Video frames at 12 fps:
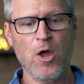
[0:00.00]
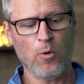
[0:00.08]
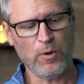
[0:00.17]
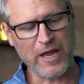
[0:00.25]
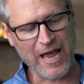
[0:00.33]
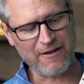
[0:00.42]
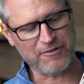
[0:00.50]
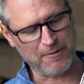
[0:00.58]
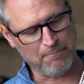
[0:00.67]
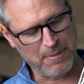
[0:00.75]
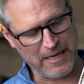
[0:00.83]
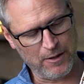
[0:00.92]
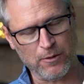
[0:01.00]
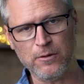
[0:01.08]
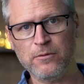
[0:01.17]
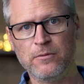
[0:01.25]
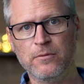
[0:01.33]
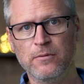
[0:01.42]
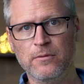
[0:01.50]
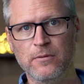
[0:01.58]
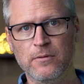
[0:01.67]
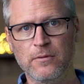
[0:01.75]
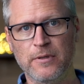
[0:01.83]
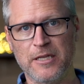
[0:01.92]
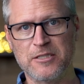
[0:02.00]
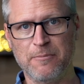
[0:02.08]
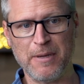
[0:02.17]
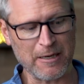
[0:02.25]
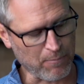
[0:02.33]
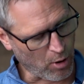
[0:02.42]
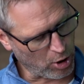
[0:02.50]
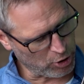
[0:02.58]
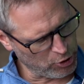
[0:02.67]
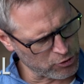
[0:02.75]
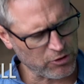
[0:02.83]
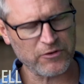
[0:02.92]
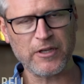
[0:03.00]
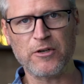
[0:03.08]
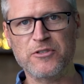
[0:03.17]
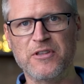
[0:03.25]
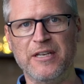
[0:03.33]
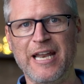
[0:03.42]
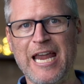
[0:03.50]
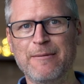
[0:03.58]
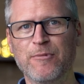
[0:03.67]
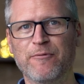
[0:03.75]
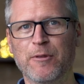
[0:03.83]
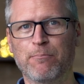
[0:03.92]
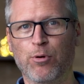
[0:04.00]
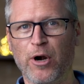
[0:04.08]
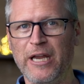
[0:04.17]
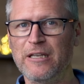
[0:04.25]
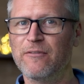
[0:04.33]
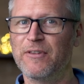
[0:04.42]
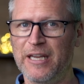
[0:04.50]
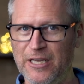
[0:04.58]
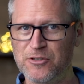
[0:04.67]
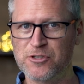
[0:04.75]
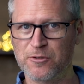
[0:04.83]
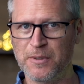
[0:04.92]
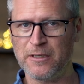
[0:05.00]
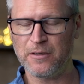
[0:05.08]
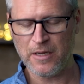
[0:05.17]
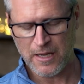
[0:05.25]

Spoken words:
We have the bell. That's the big part. Usually there's the name of the brand of the instrument.